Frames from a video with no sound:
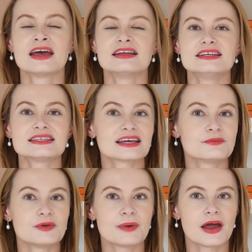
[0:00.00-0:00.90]
These can
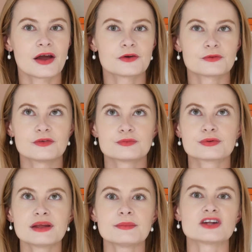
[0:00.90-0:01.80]
be paired with
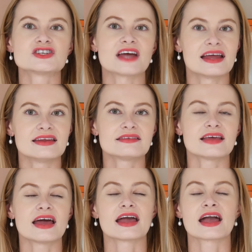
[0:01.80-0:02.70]
pretty much
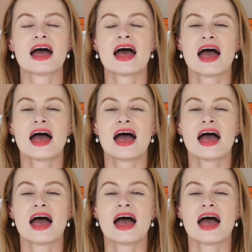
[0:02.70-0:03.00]
anything.